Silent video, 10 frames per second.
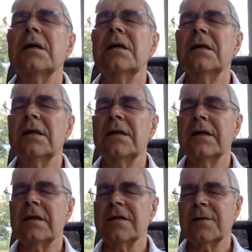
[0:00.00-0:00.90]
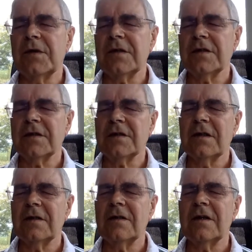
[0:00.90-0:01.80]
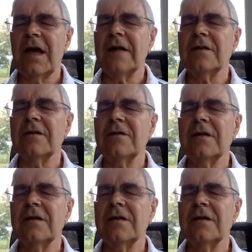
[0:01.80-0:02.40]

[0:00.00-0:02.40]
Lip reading: that little space at the end of the